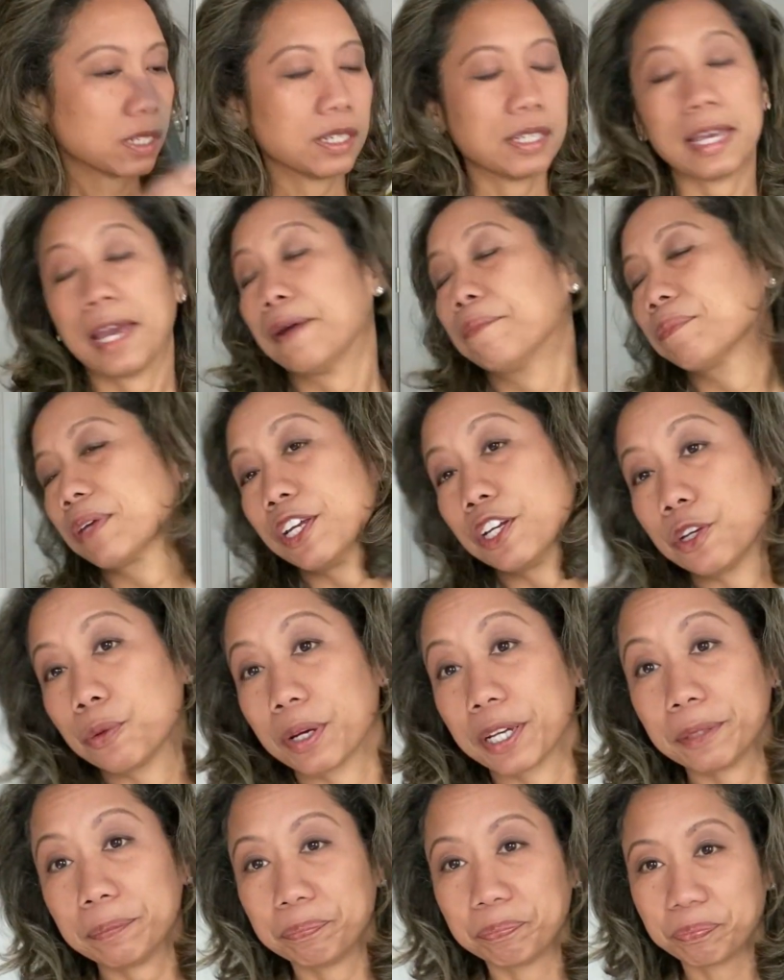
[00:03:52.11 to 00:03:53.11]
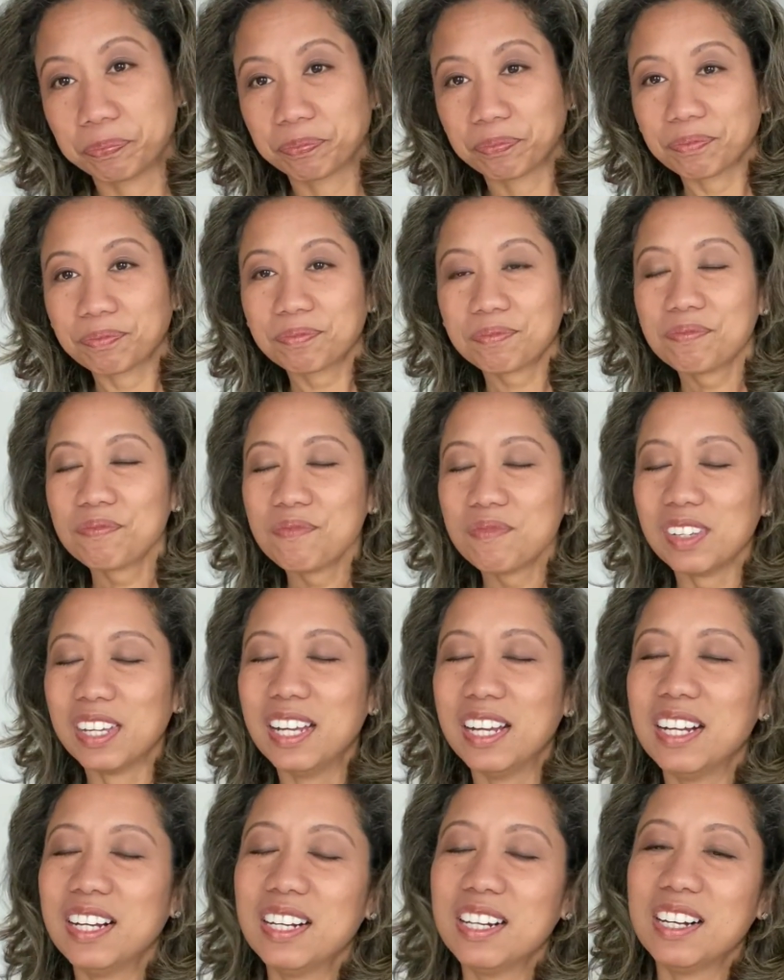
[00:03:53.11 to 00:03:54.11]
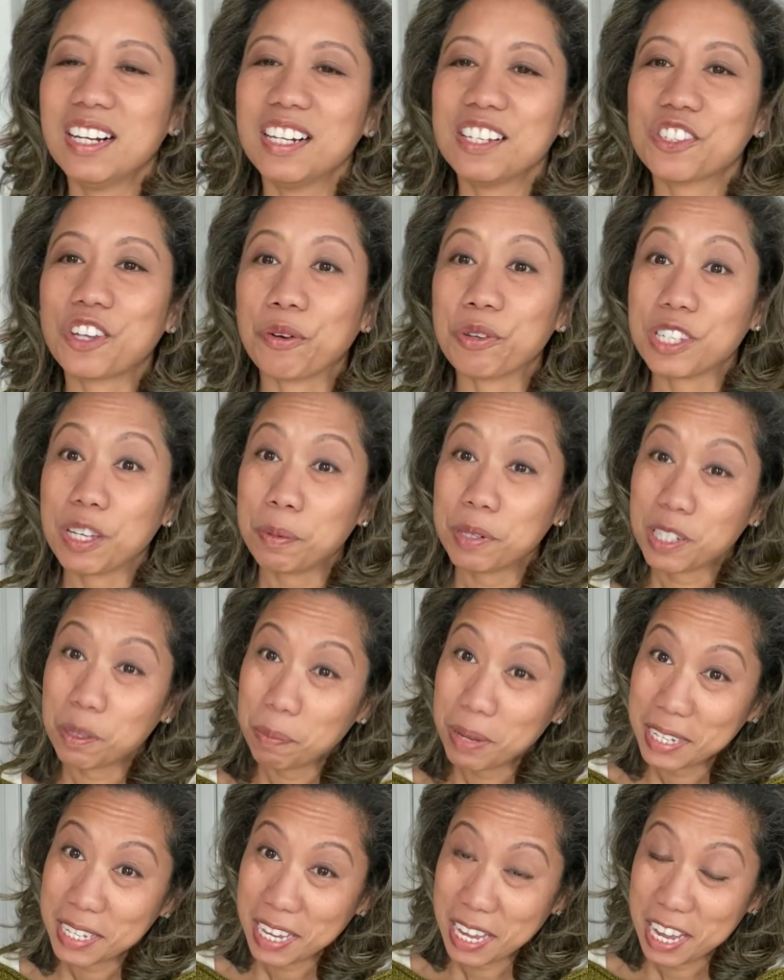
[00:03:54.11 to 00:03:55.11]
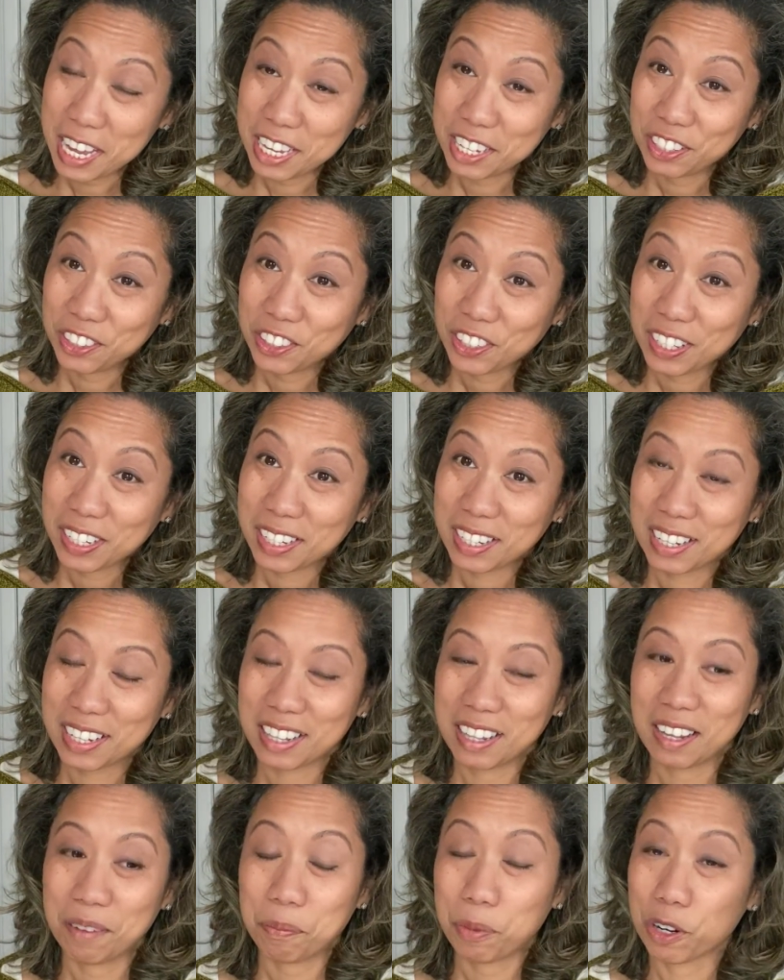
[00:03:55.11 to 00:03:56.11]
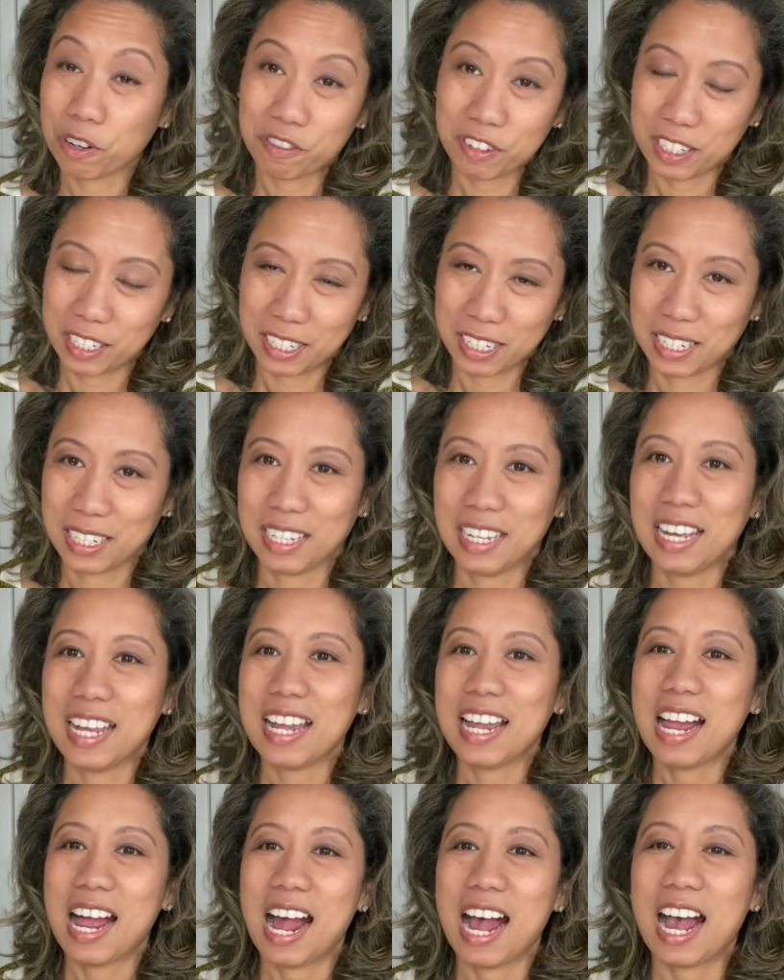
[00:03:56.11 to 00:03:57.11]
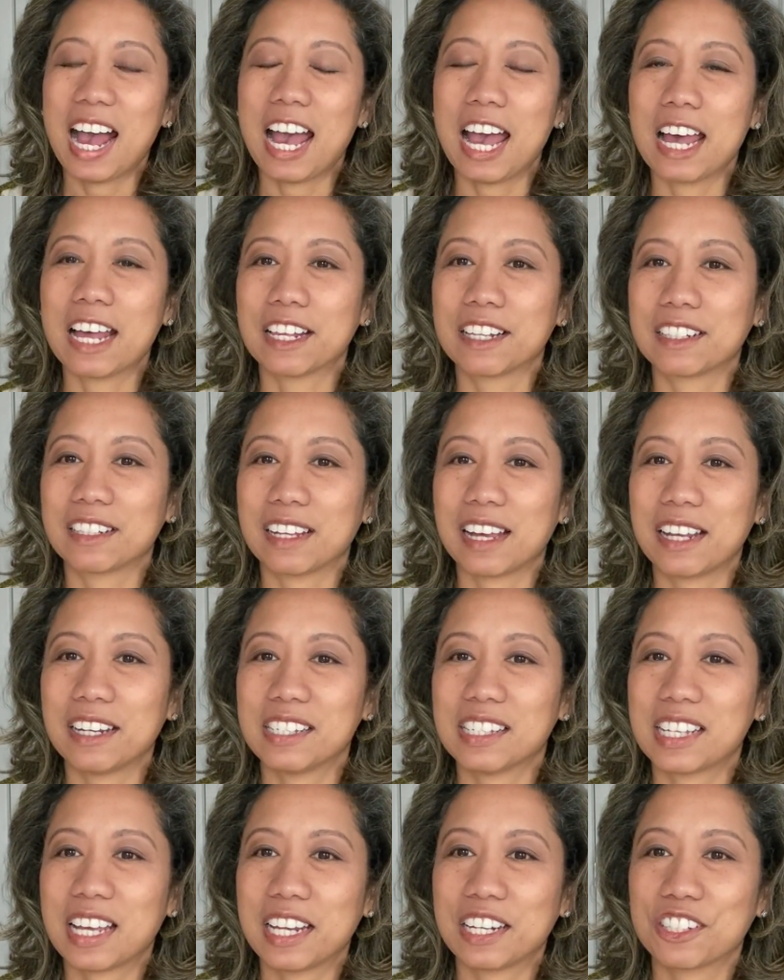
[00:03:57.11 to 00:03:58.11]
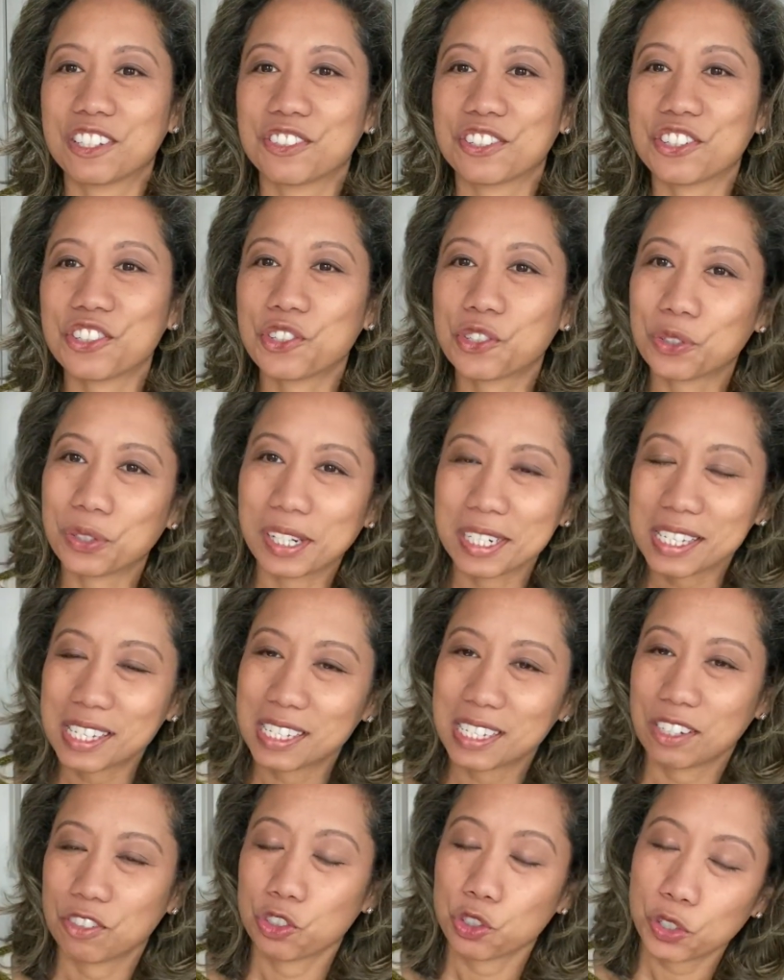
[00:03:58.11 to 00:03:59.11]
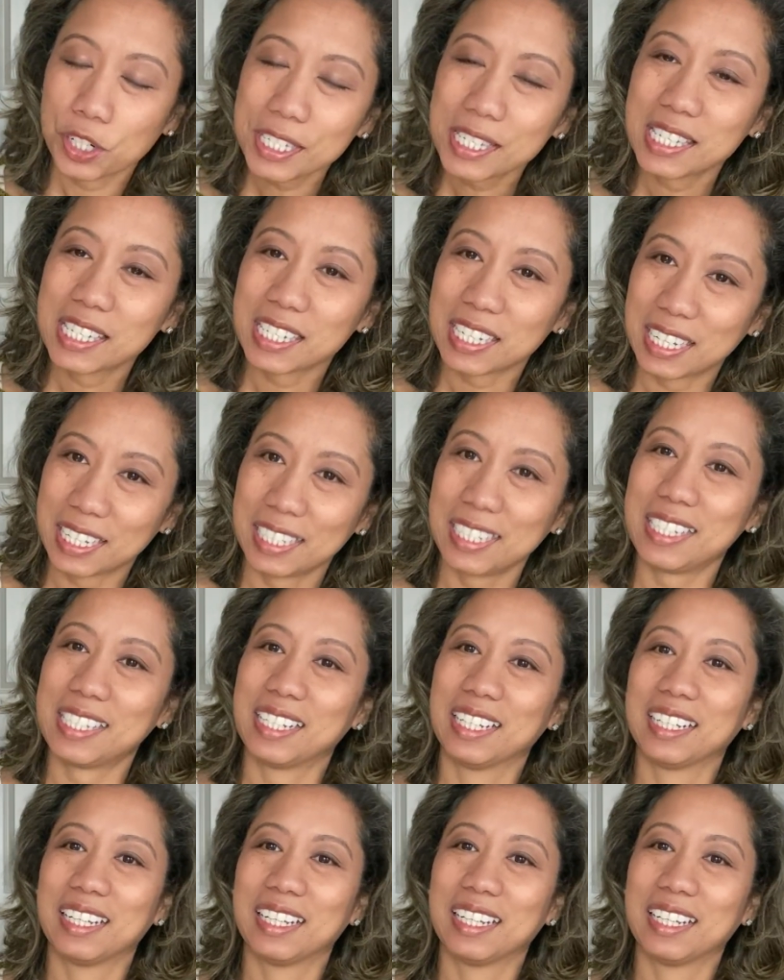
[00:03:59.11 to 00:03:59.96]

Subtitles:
Yeah, anyway. So I was able to meet gauge perfectly. And I decided to just trust it